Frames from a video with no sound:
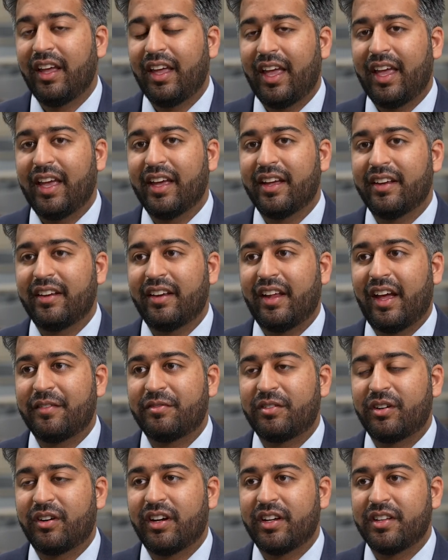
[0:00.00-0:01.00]
And
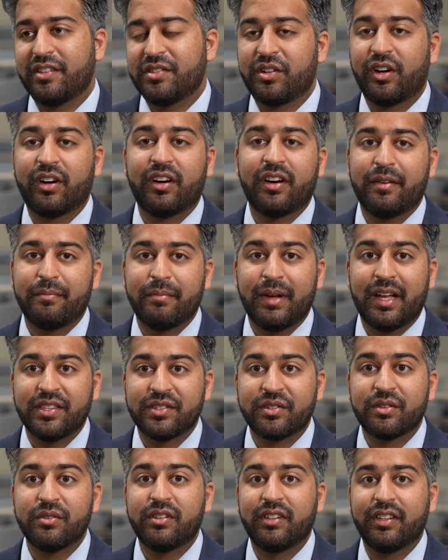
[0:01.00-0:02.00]
after I started med
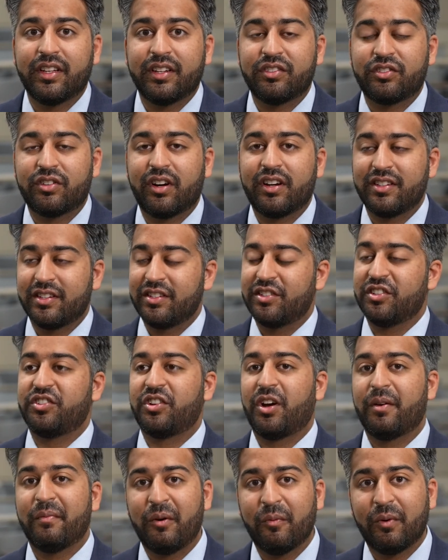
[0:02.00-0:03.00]
school and trying to
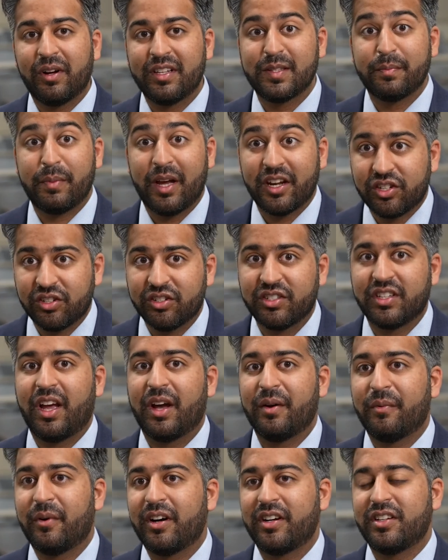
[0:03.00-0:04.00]
determine what specialty
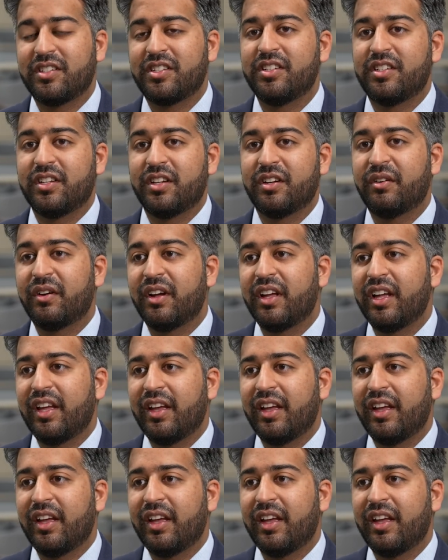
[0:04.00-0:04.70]
I wanted to do,